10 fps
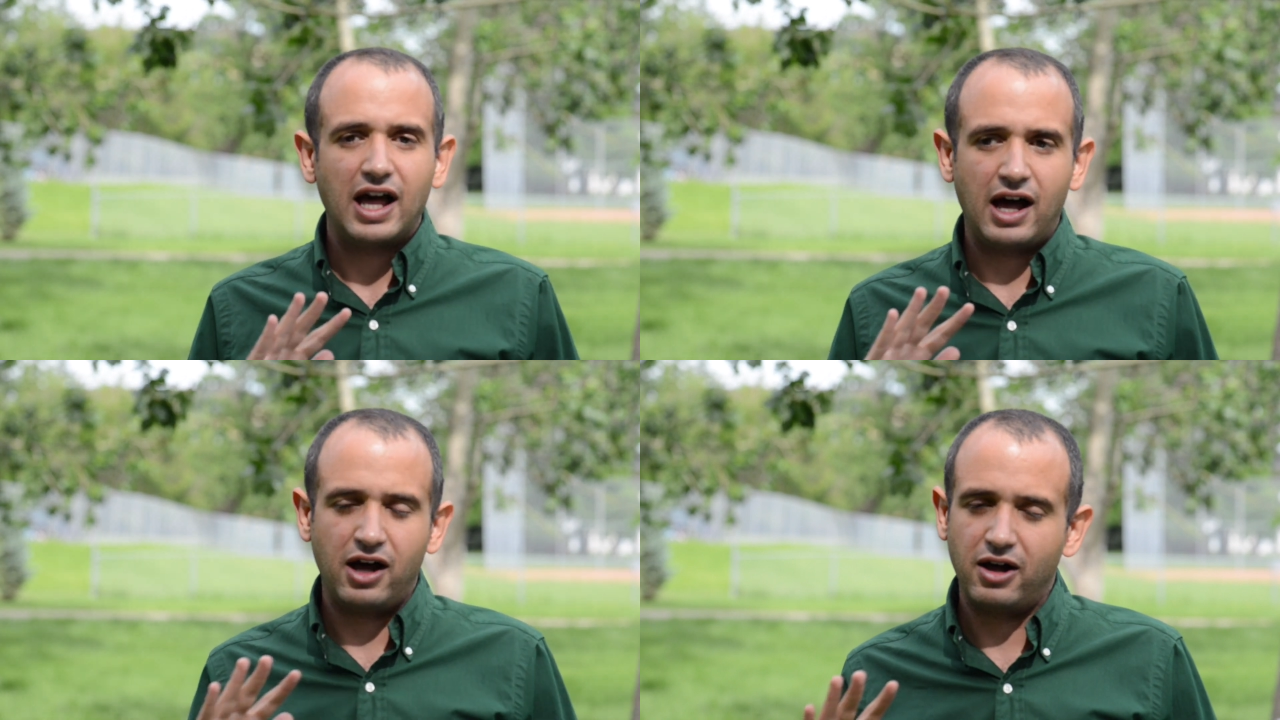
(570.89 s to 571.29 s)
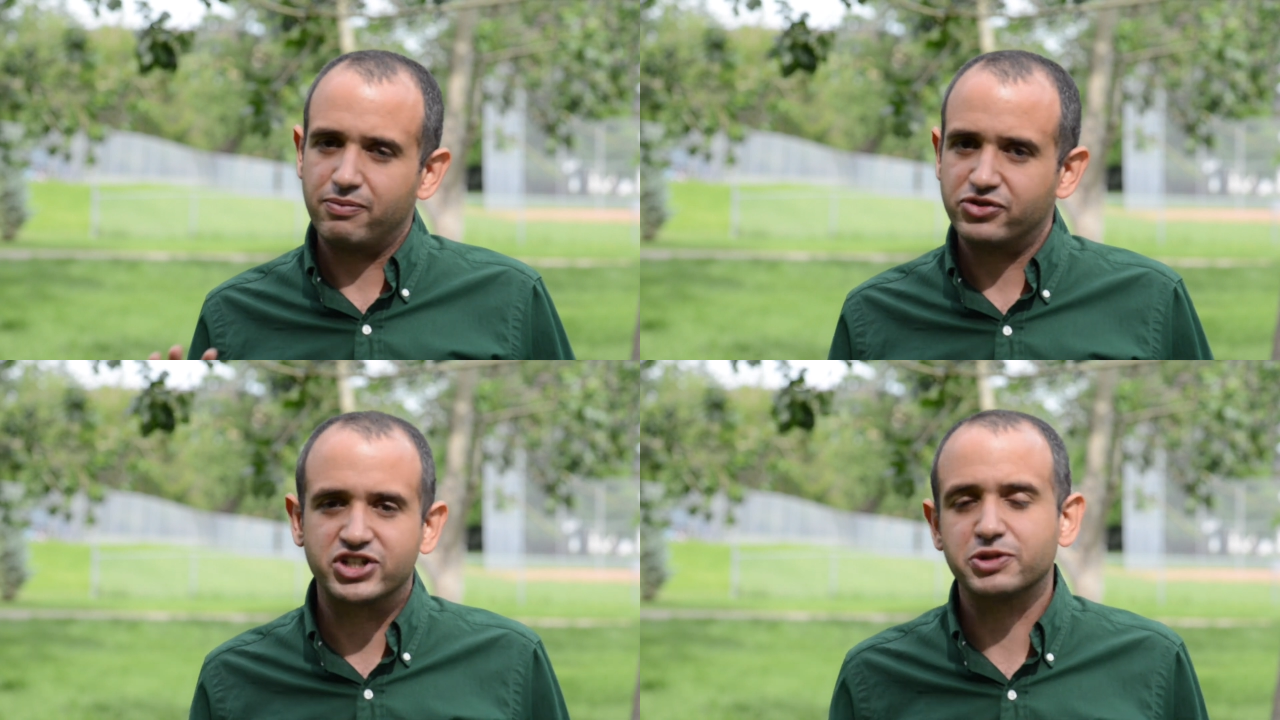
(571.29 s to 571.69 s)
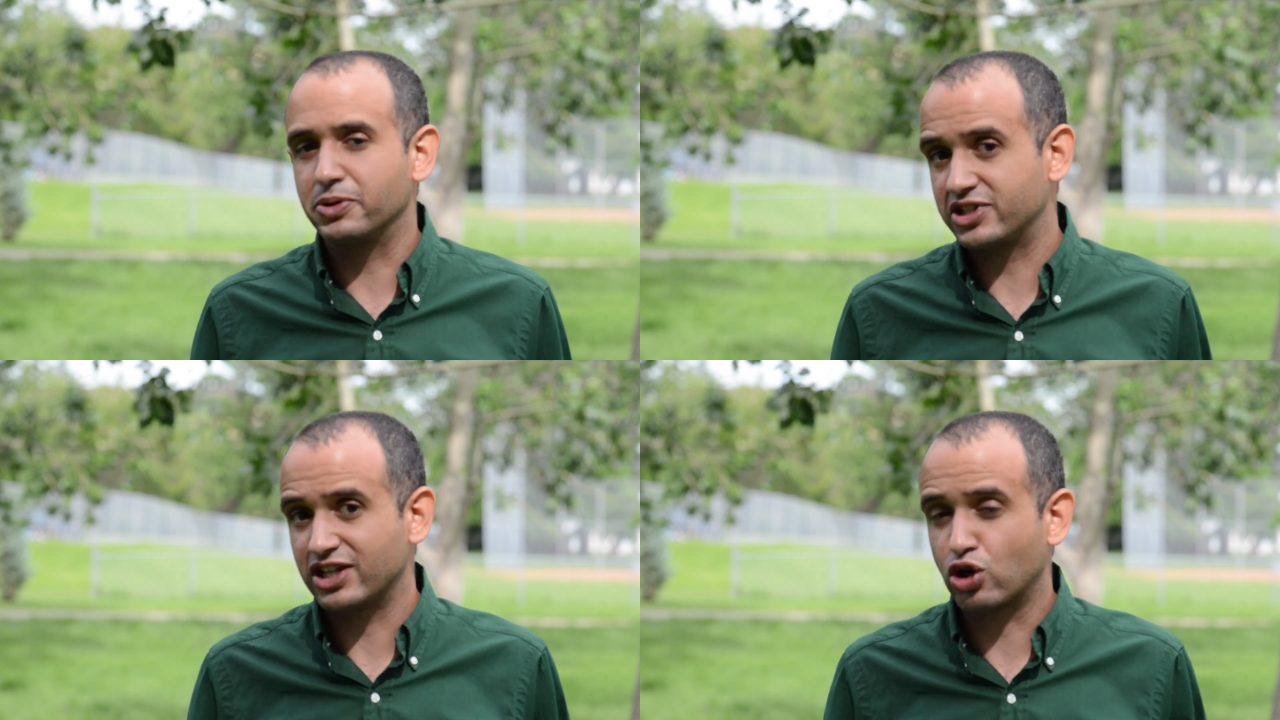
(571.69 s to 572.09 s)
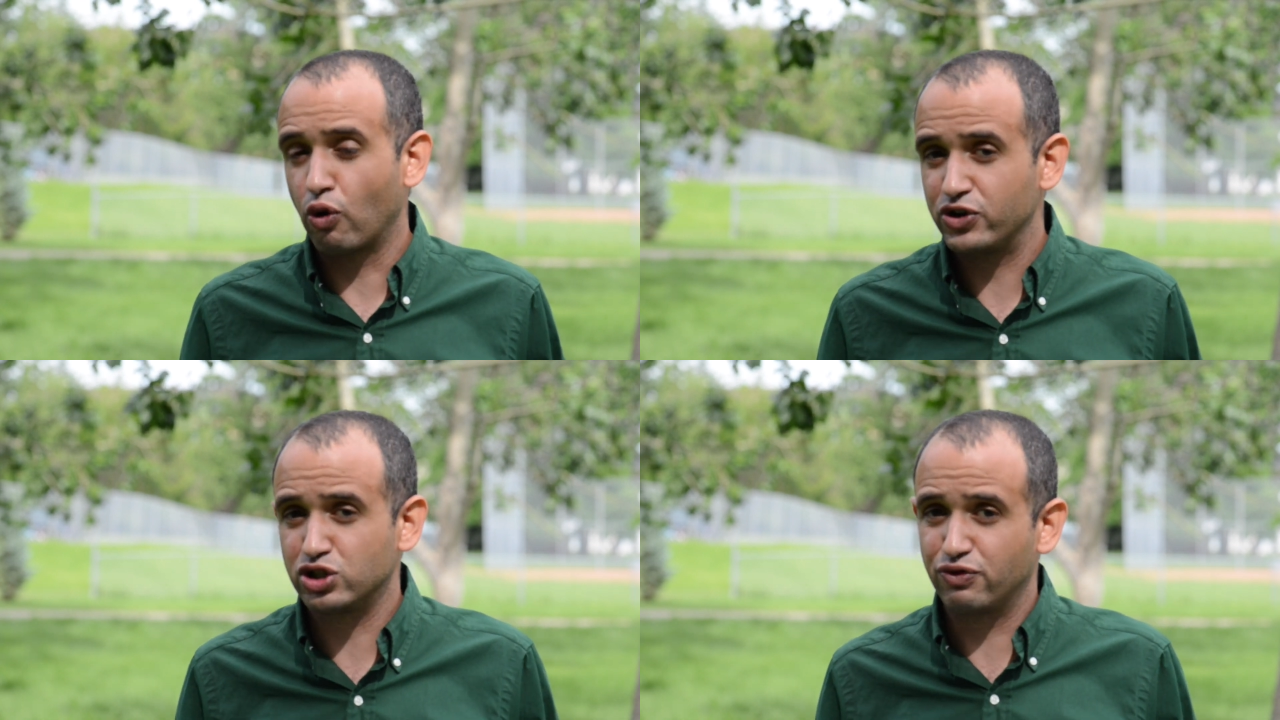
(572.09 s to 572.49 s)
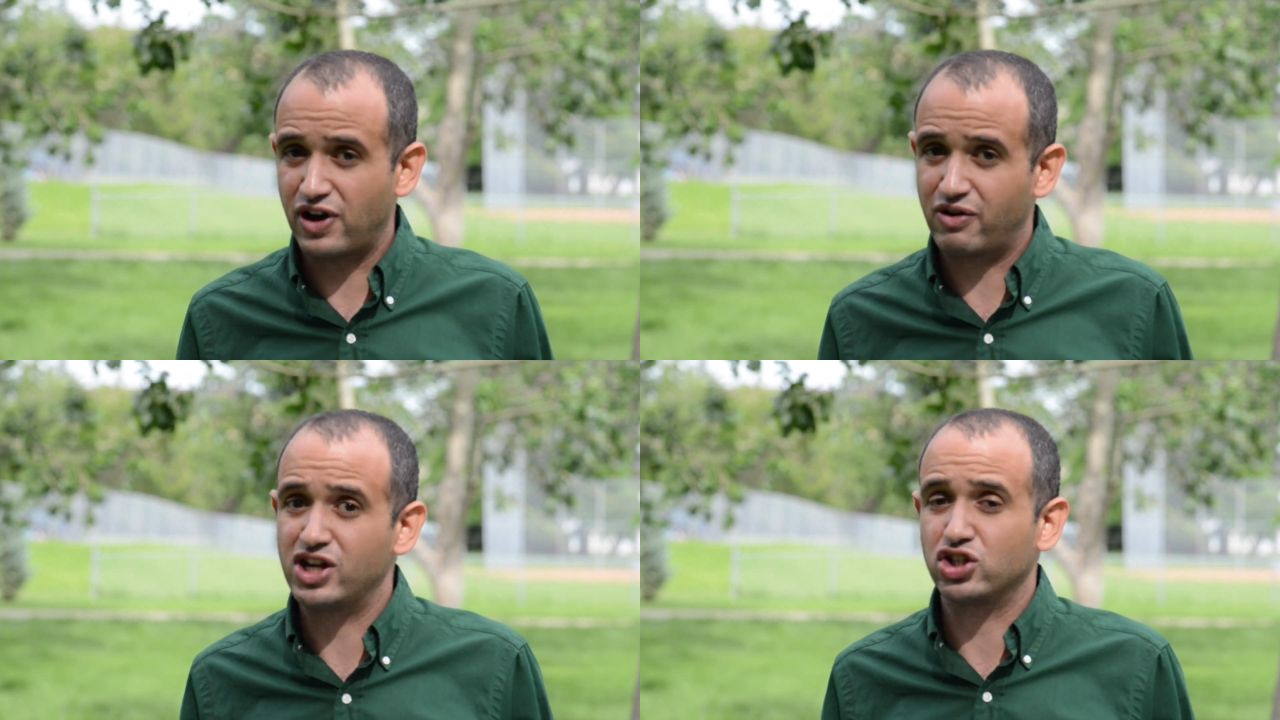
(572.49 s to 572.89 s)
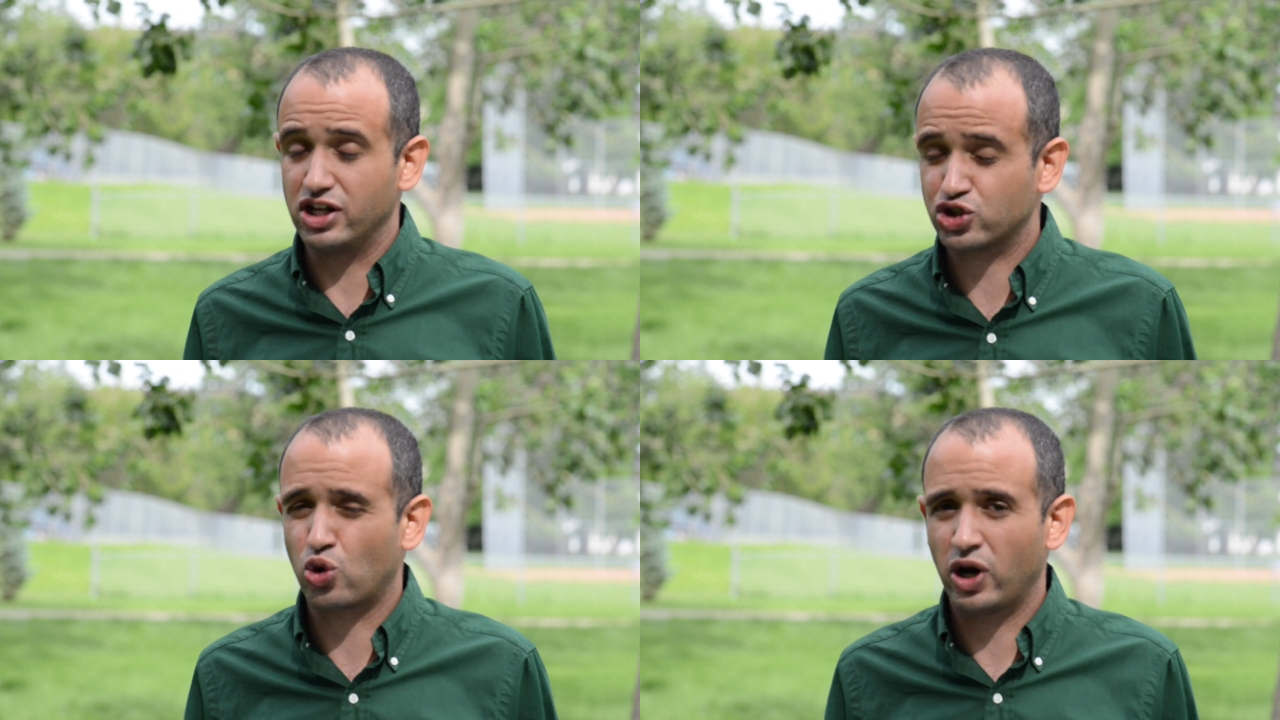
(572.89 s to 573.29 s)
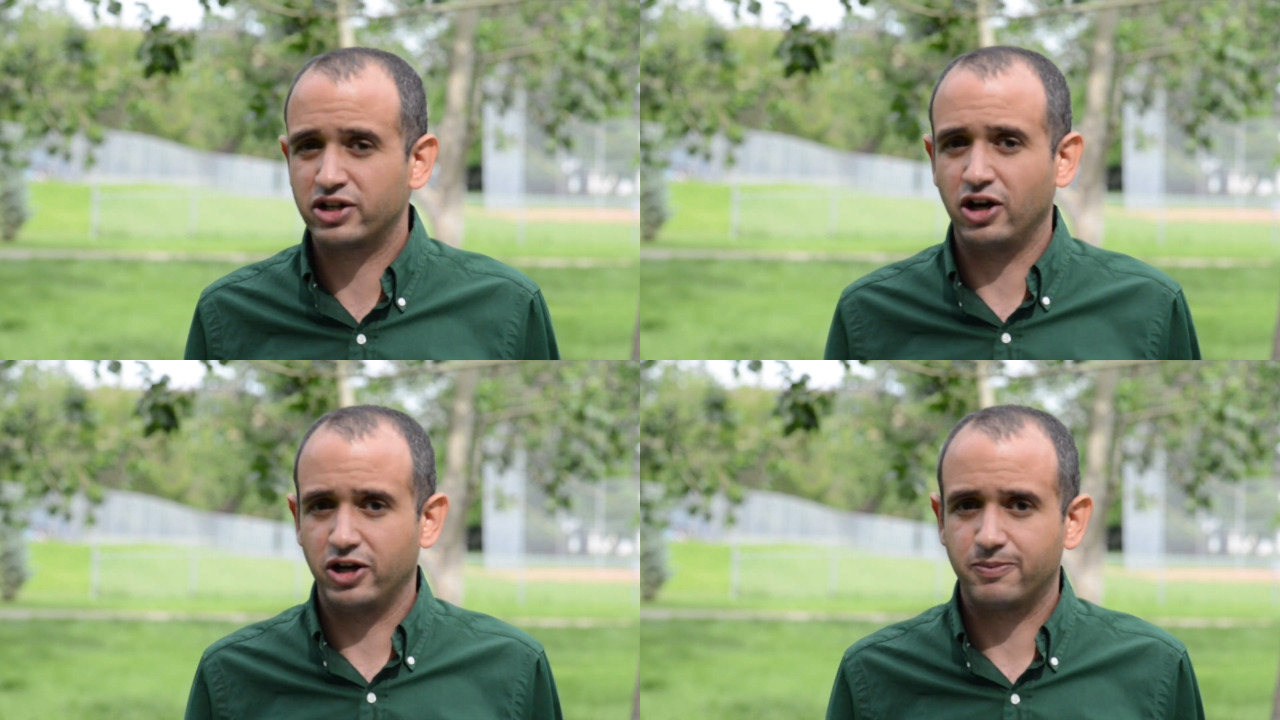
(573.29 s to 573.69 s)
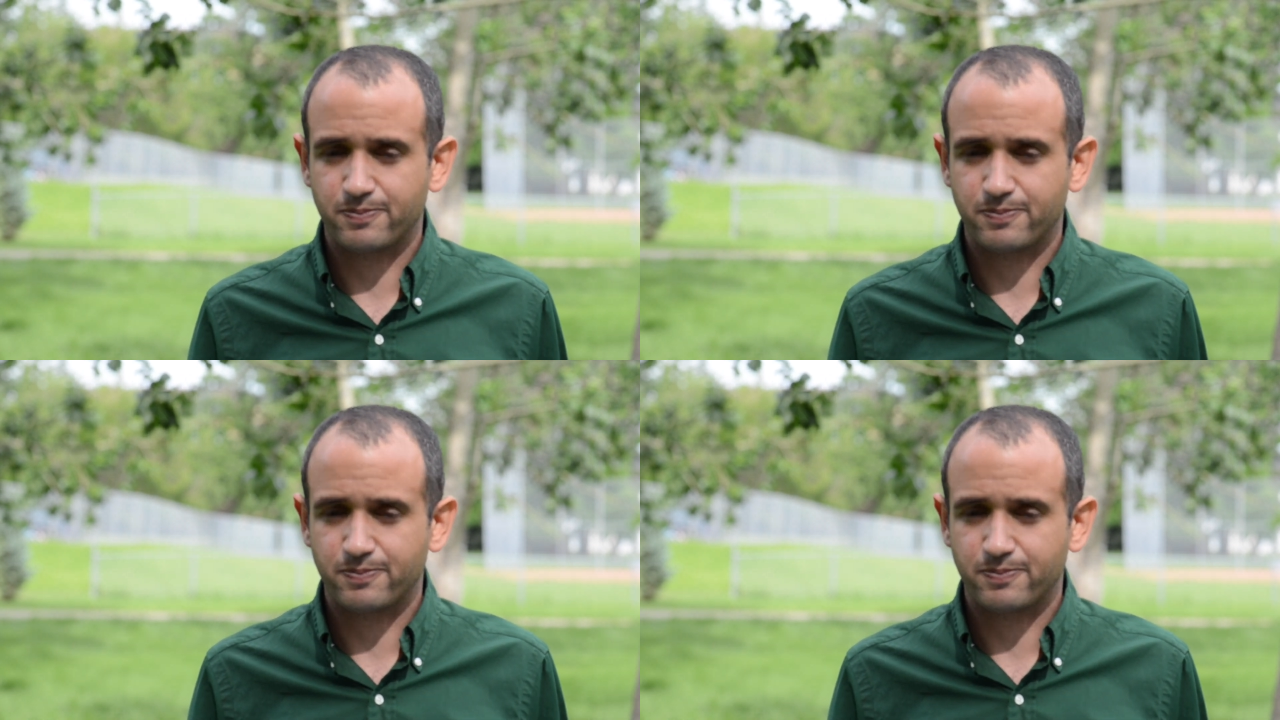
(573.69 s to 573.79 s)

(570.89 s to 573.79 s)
6% coefficient of variation is quite high.